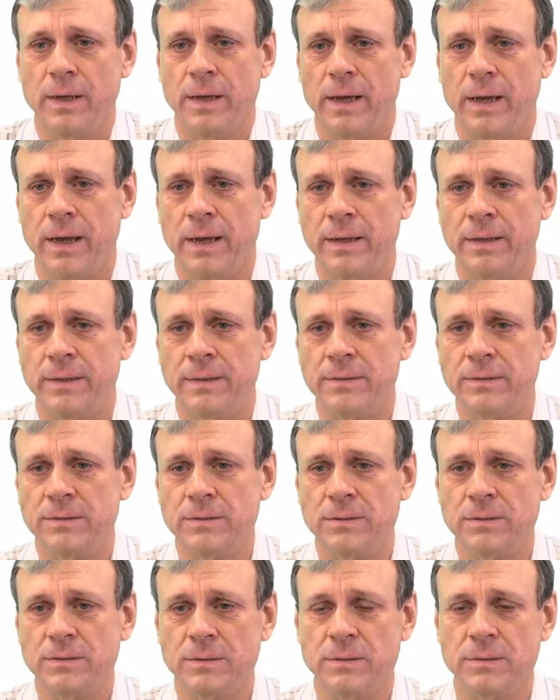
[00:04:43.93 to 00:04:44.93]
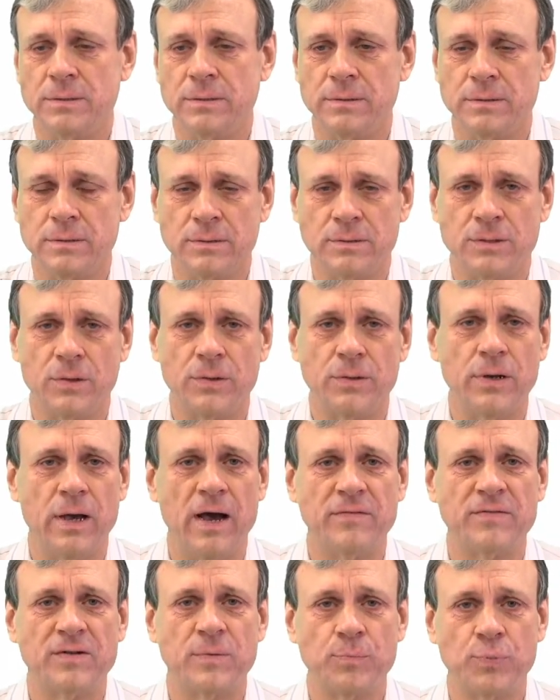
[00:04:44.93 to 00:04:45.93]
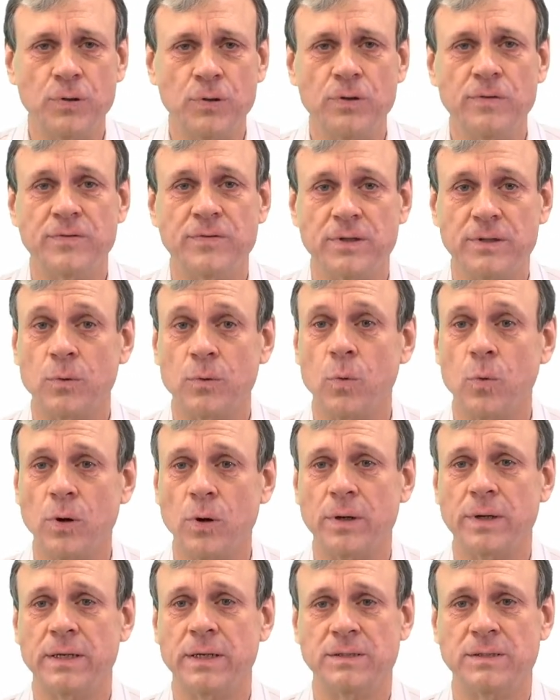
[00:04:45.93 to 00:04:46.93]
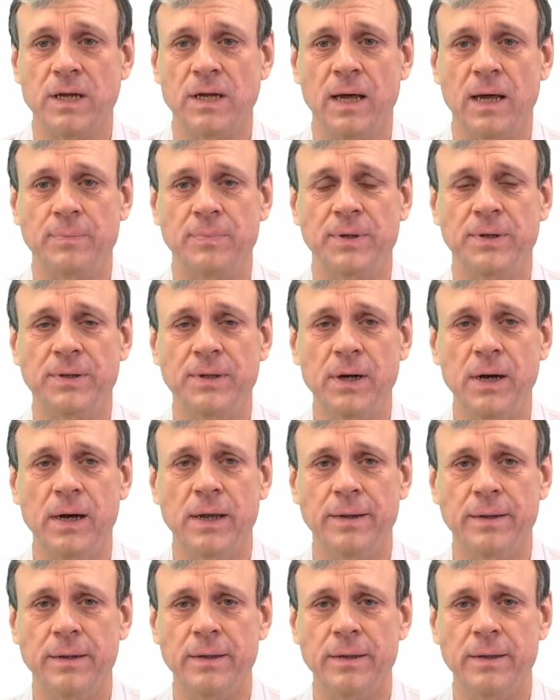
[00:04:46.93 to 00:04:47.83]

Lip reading: And so you have to prove that the work has not been done.